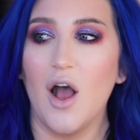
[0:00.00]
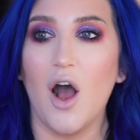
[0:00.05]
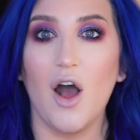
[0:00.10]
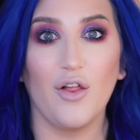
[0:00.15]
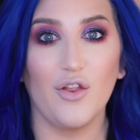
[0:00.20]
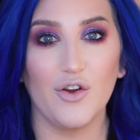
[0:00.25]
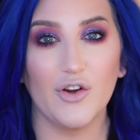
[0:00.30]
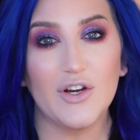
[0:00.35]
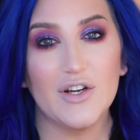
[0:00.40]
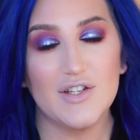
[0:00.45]

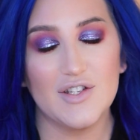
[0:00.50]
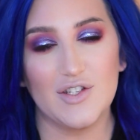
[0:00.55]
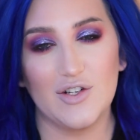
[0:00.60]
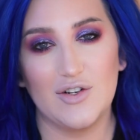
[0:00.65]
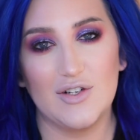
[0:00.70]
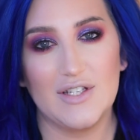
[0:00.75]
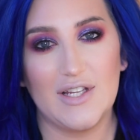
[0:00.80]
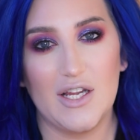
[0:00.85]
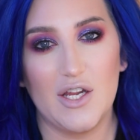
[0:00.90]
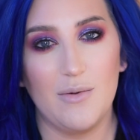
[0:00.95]
other
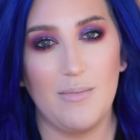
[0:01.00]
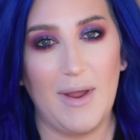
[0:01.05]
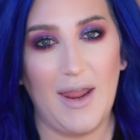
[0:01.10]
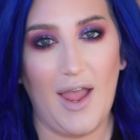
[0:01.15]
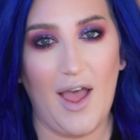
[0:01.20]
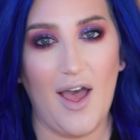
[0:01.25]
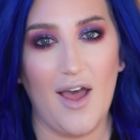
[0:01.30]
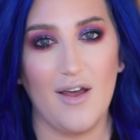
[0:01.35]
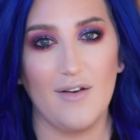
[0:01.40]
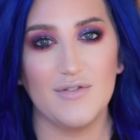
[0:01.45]
concerns that you may
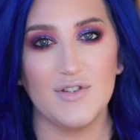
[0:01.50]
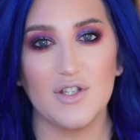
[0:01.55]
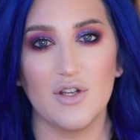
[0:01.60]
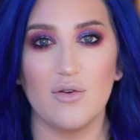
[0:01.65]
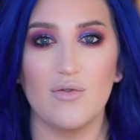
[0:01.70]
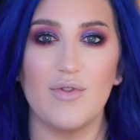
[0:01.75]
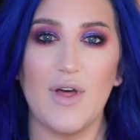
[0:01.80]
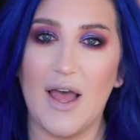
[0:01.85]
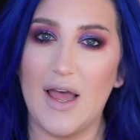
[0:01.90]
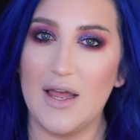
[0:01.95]
have.
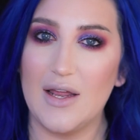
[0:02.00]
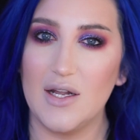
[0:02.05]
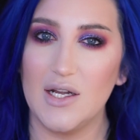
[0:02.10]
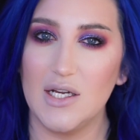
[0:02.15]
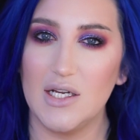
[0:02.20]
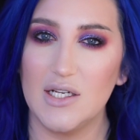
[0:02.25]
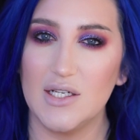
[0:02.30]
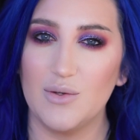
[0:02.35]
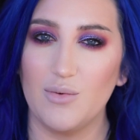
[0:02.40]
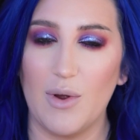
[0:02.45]
So that
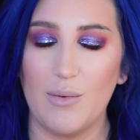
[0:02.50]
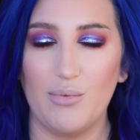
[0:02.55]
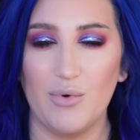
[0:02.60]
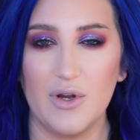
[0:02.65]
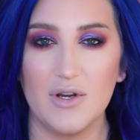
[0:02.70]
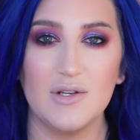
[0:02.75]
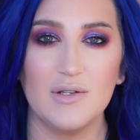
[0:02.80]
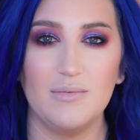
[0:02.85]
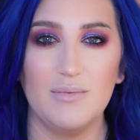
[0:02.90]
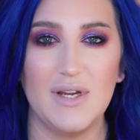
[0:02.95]
is what
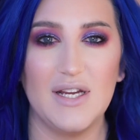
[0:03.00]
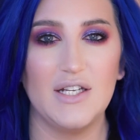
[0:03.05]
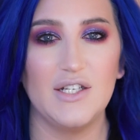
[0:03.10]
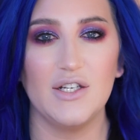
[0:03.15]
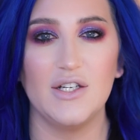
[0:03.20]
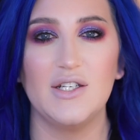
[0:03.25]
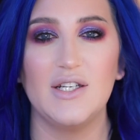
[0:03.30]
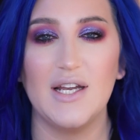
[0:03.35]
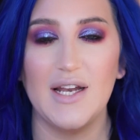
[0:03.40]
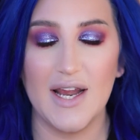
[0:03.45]
brings me
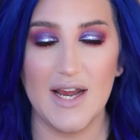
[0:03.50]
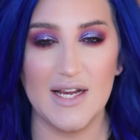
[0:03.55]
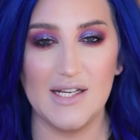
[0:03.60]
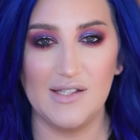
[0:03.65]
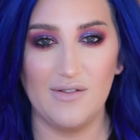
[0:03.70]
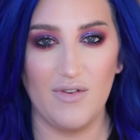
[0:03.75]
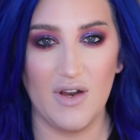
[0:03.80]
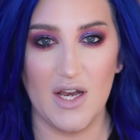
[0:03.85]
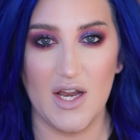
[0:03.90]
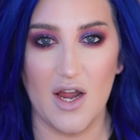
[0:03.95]
to
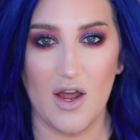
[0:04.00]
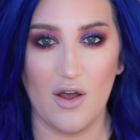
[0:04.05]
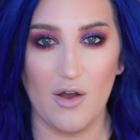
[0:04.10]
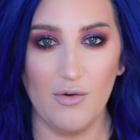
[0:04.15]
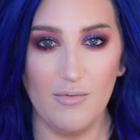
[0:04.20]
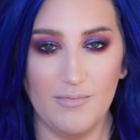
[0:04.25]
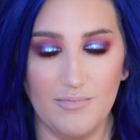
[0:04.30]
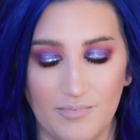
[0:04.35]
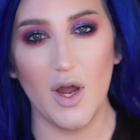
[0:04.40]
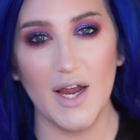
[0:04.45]
today's
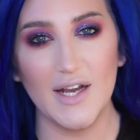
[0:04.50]
video.